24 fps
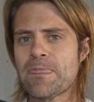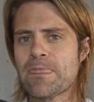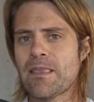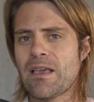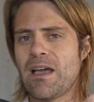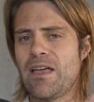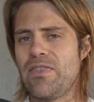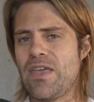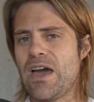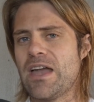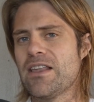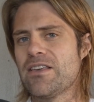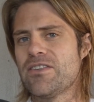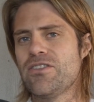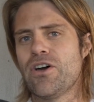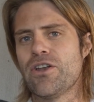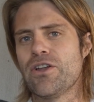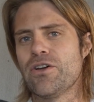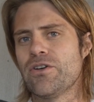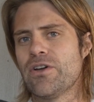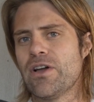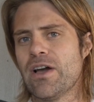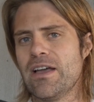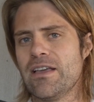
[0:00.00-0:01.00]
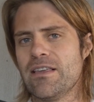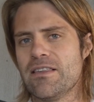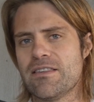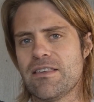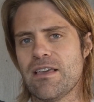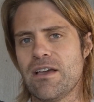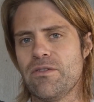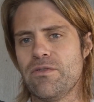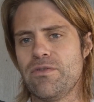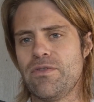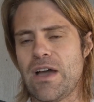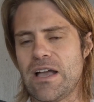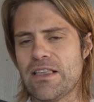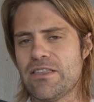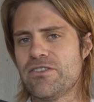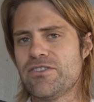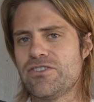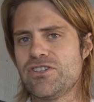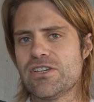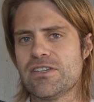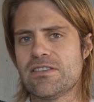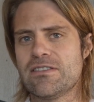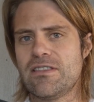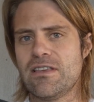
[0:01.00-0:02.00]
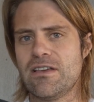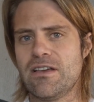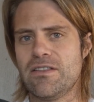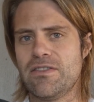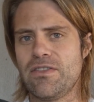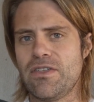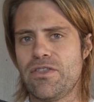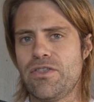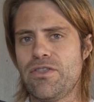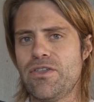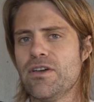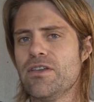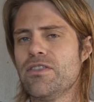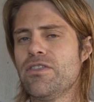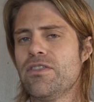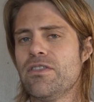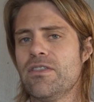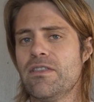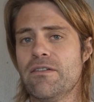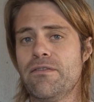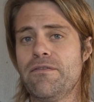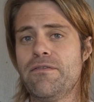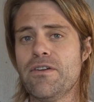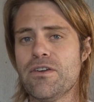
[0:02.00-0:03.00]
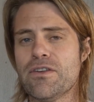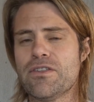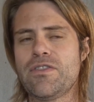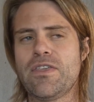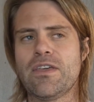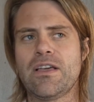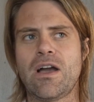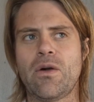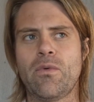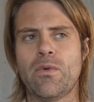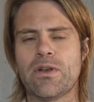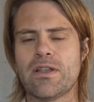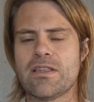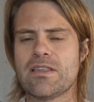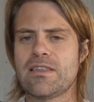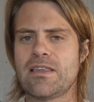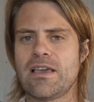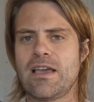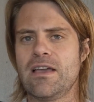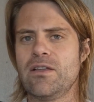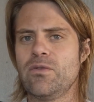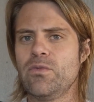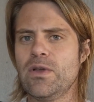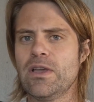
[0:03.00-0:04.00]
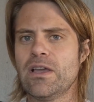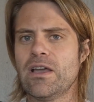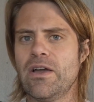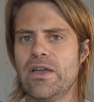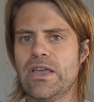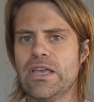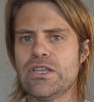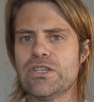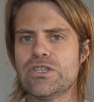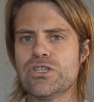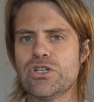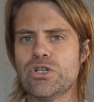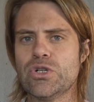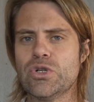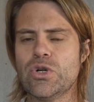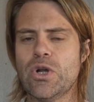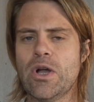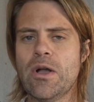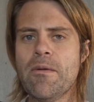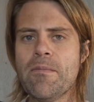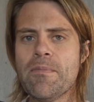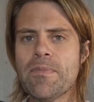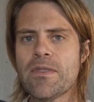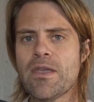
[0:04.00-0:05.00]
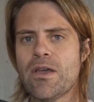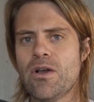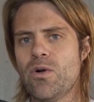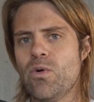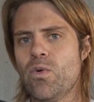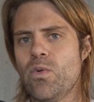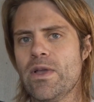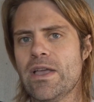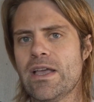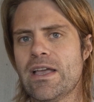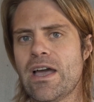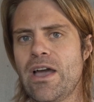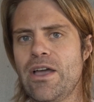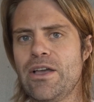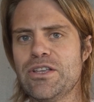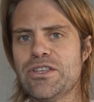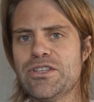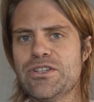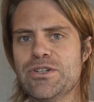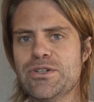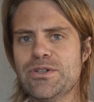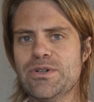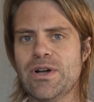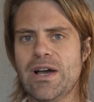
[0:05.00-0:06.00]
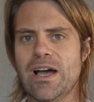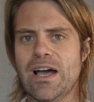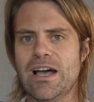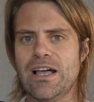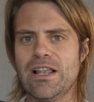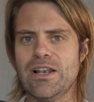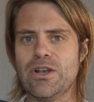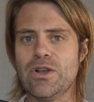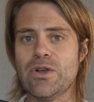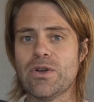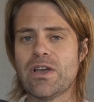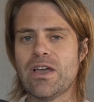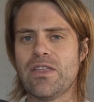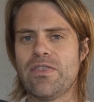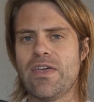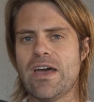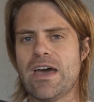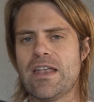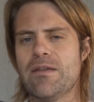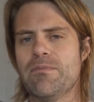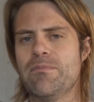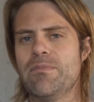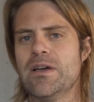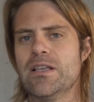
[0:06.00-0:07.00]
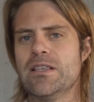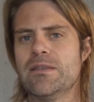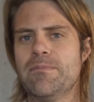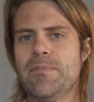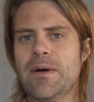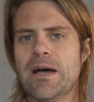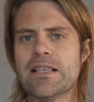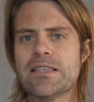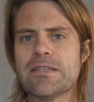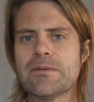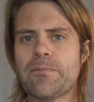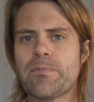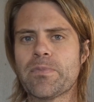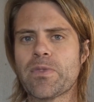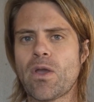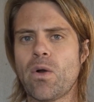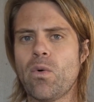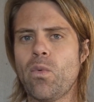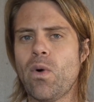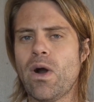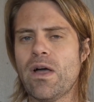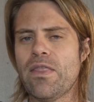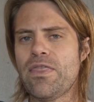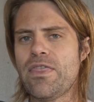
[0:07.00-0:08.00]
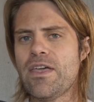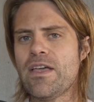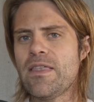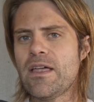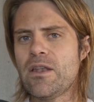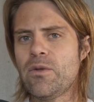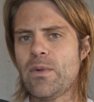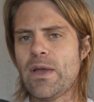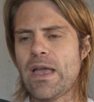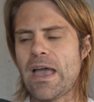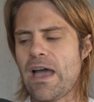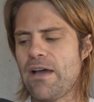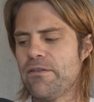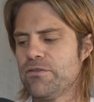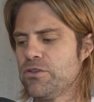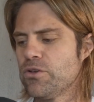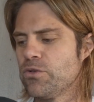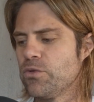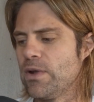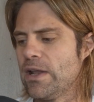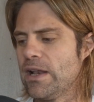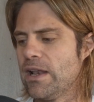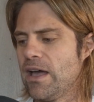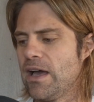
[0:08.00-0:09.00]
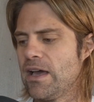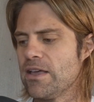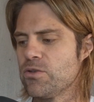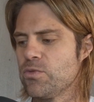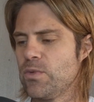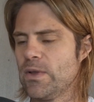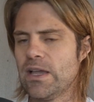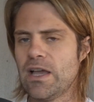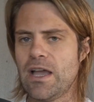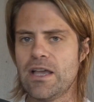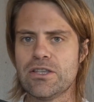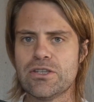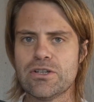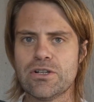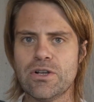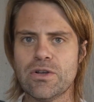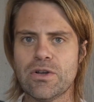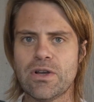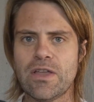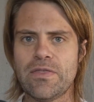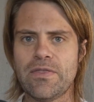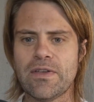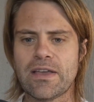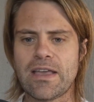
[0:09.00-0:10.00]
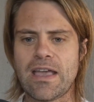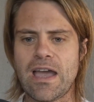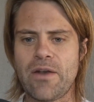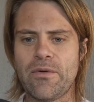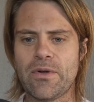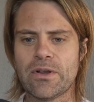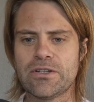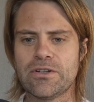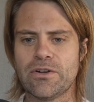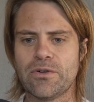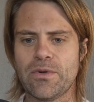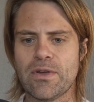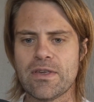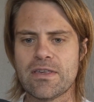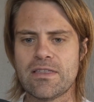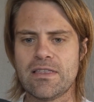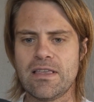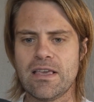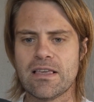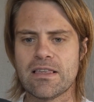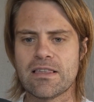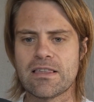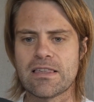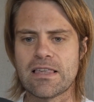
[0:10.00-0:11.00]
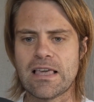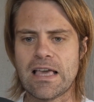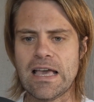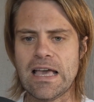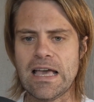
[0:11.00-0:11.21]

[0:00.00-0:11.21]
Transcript: and that is not okay. So that's just the first thing I want to say, and we're going to look at that a bit. But one thing that we have to realize, we're going to look at the characteristics.